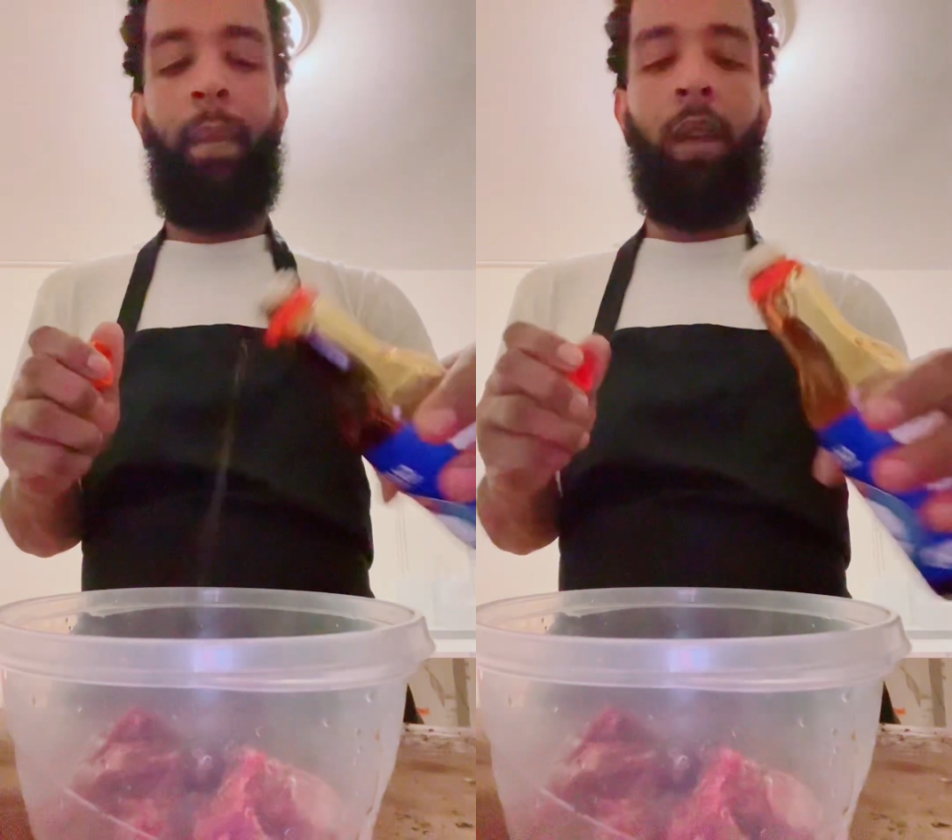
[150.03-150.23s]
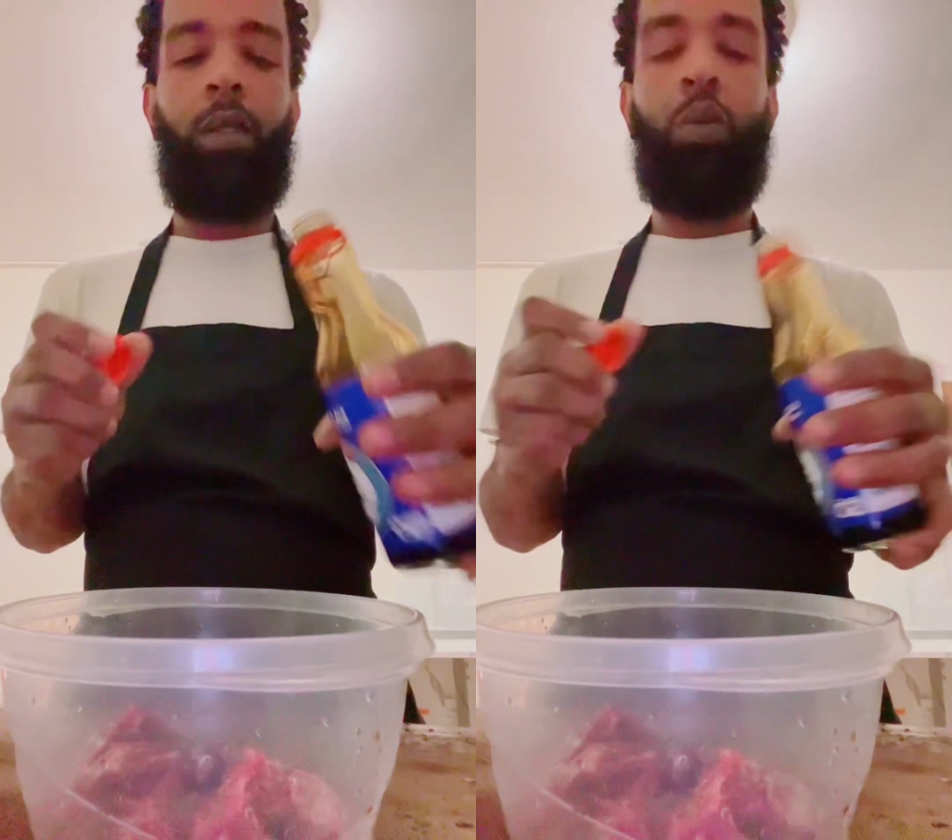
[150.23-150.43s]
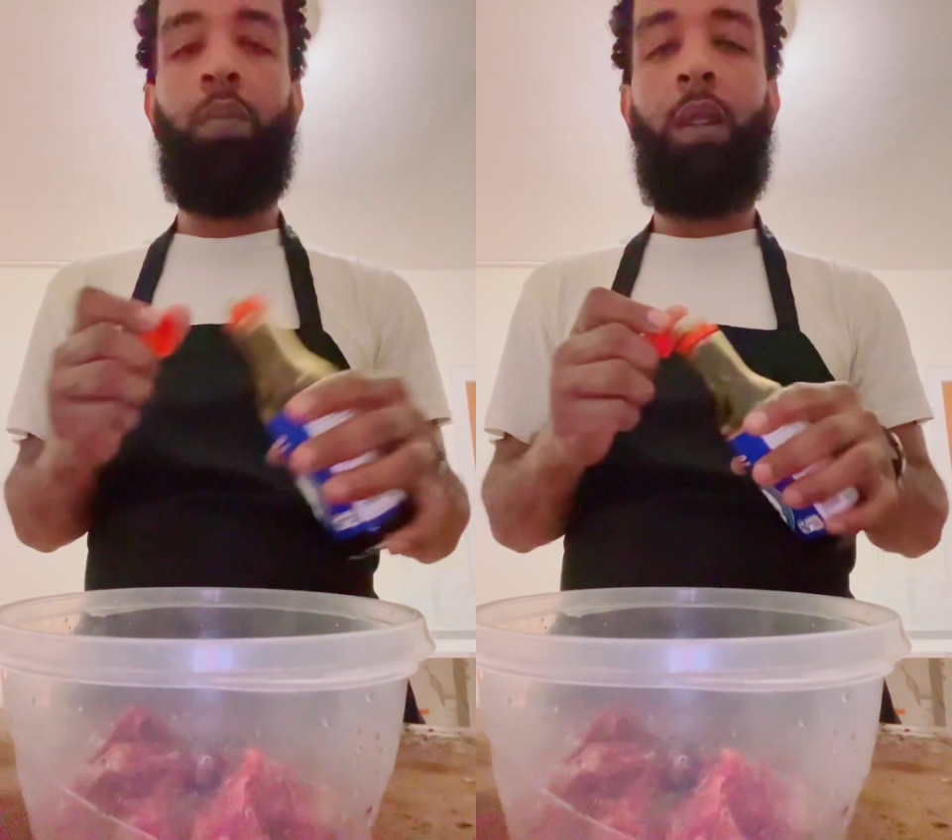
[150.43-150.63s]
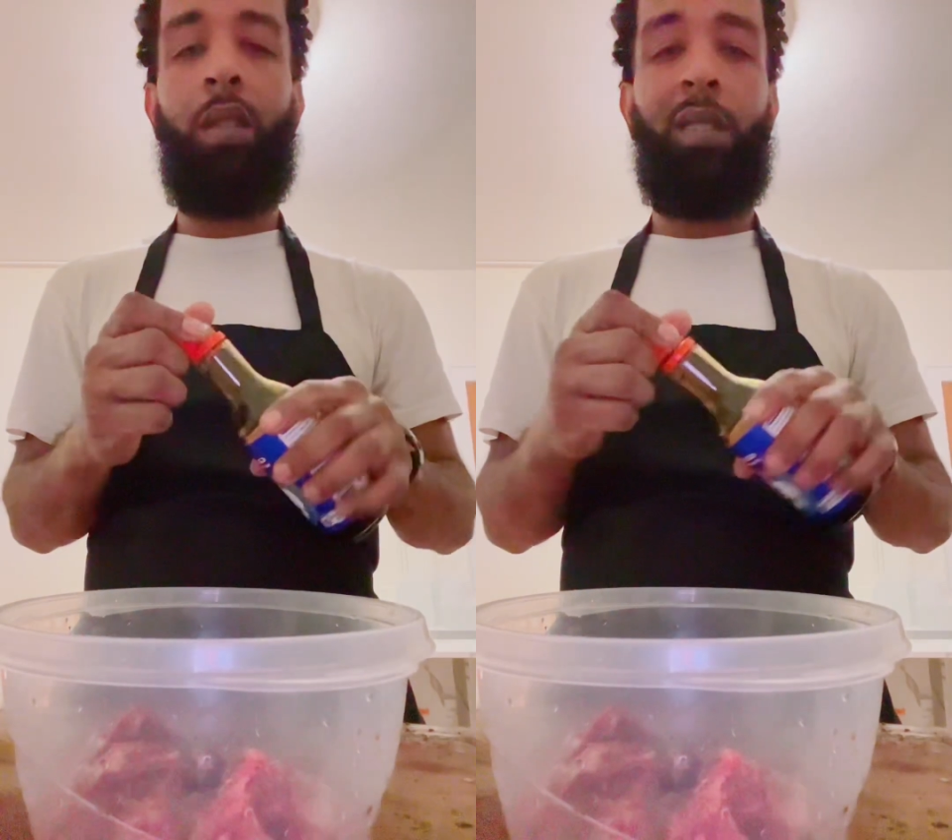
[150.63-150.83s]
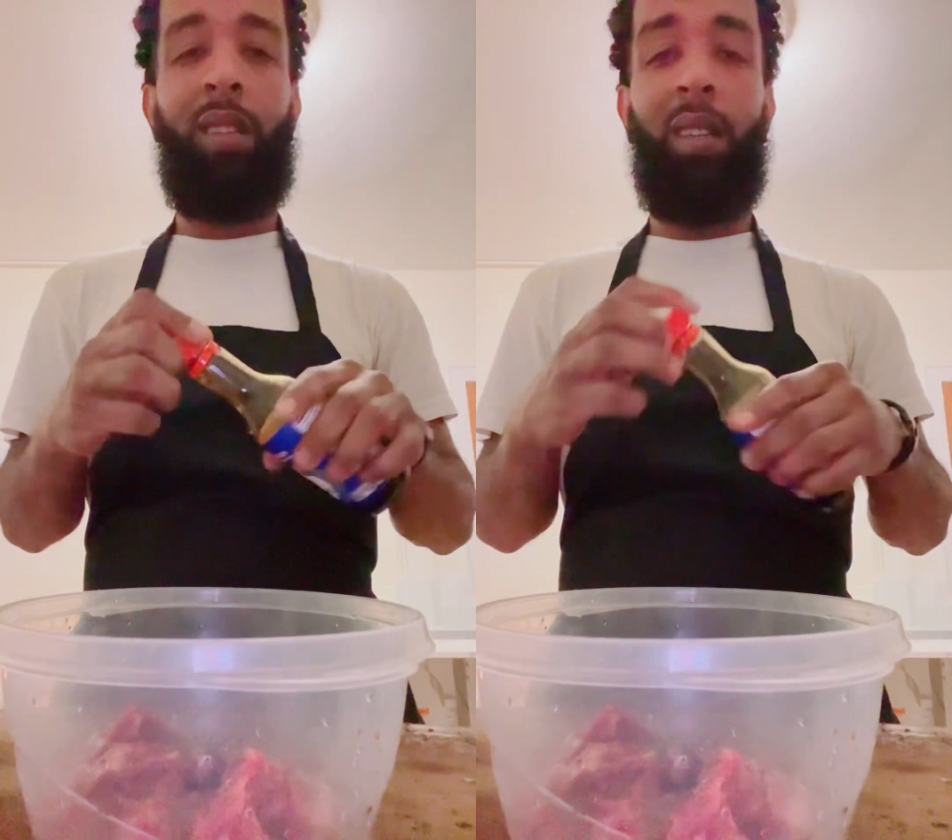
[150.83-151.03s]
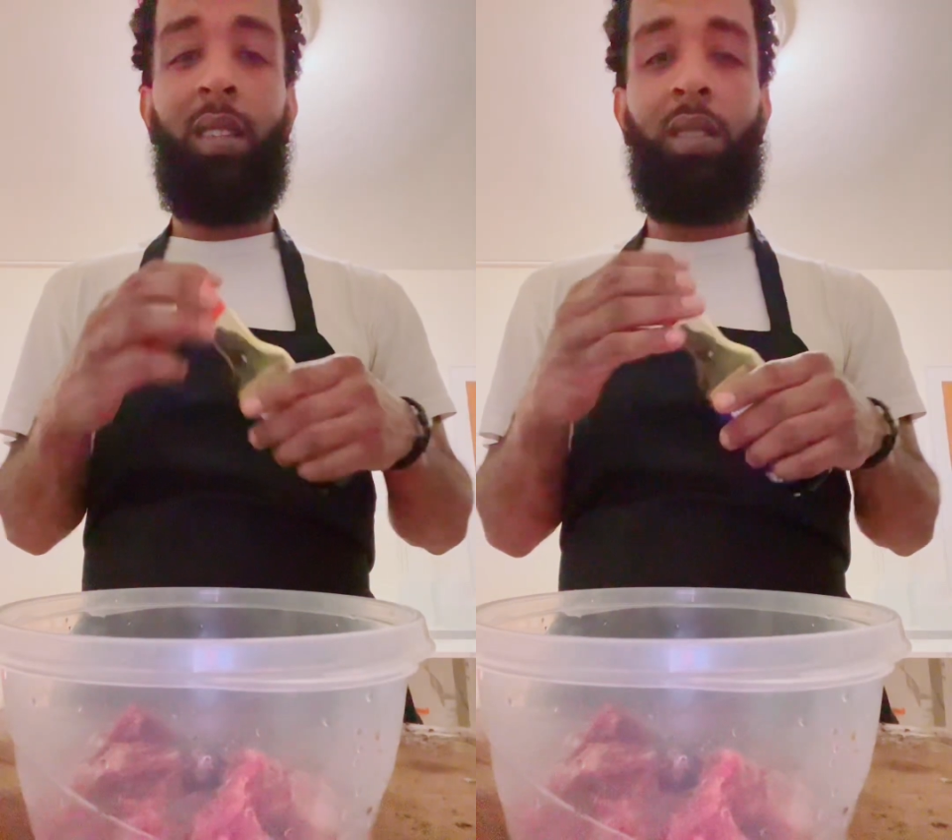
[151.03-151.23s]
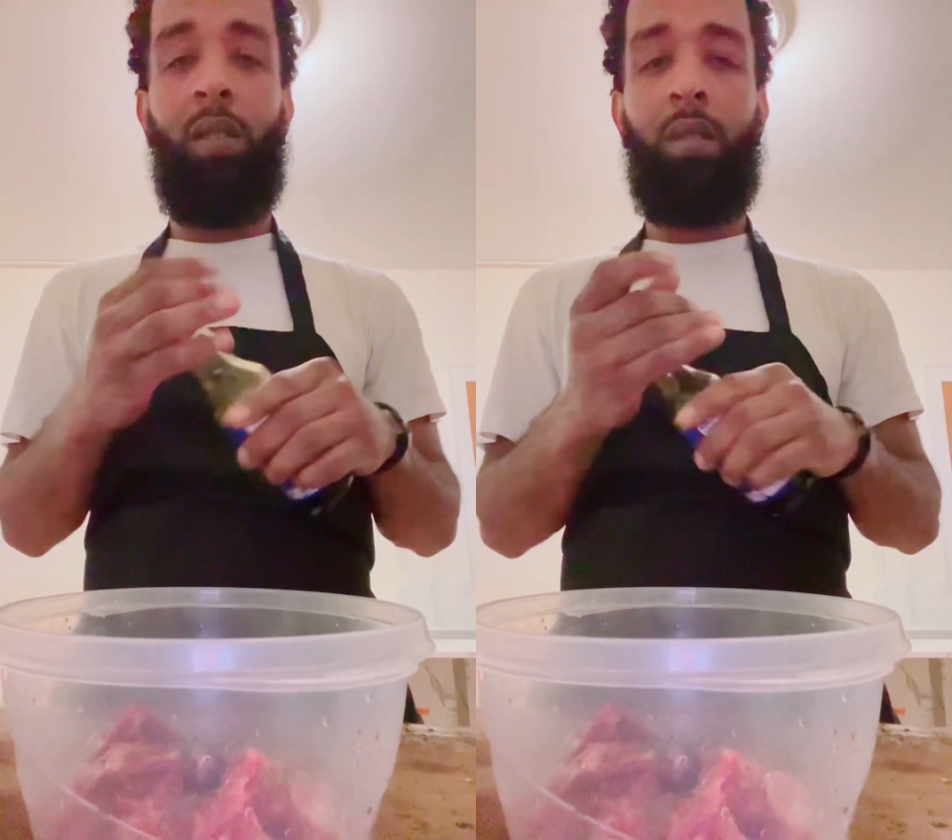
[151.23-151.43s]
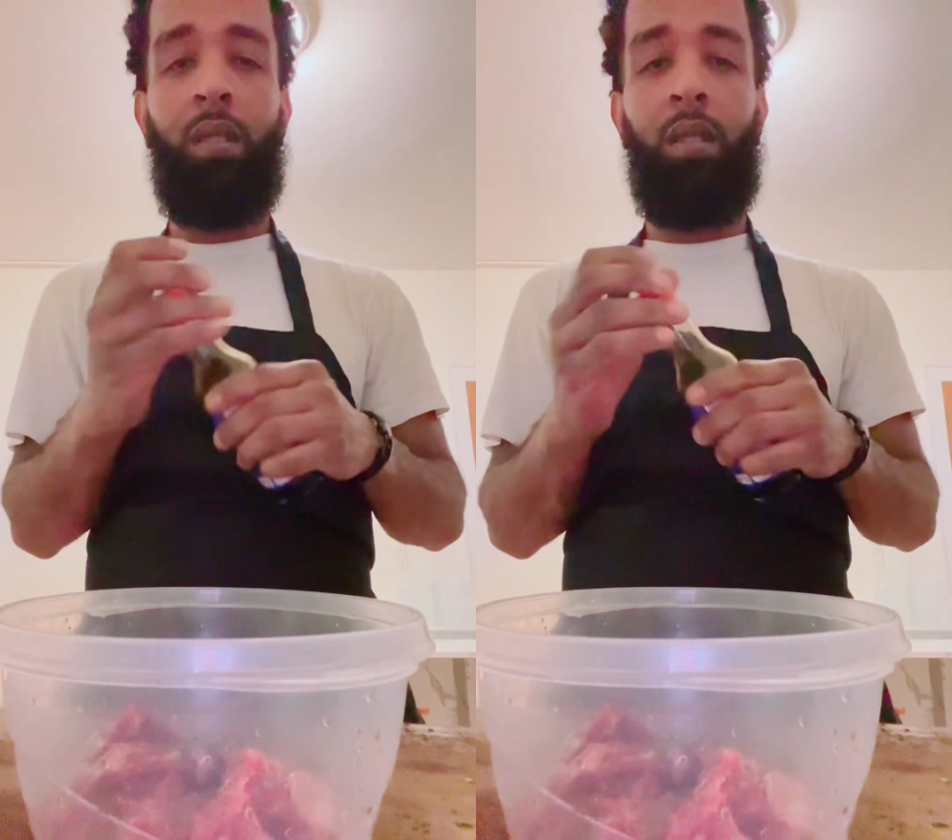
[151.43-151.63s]
Not too much. It is
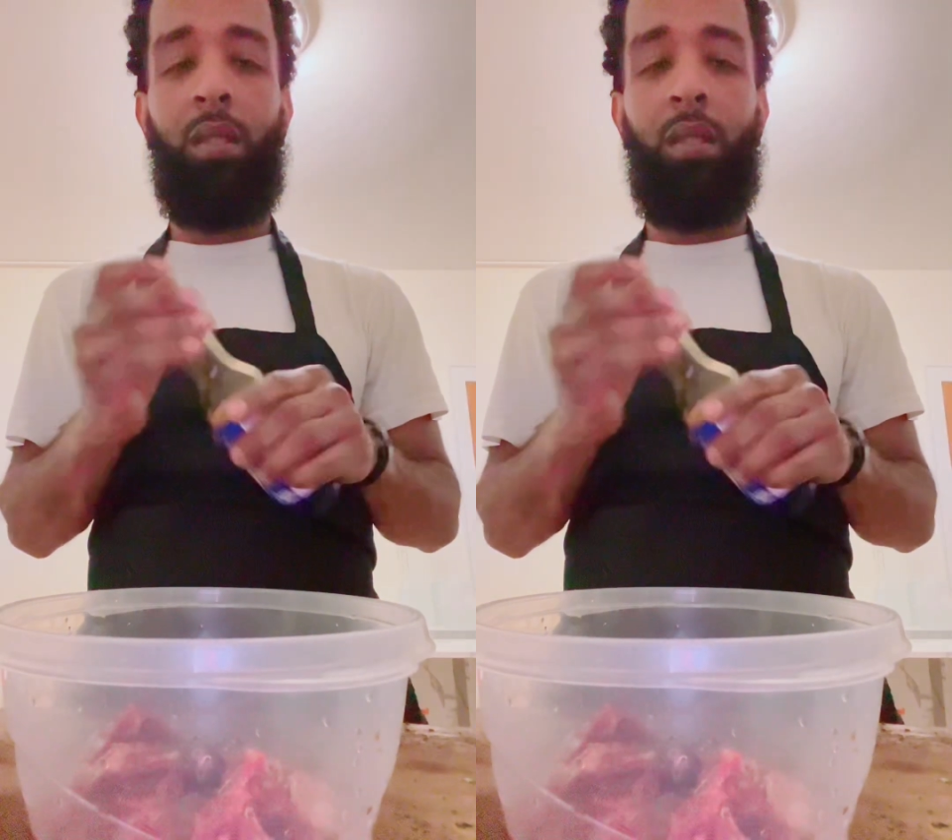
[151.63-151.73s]
salty.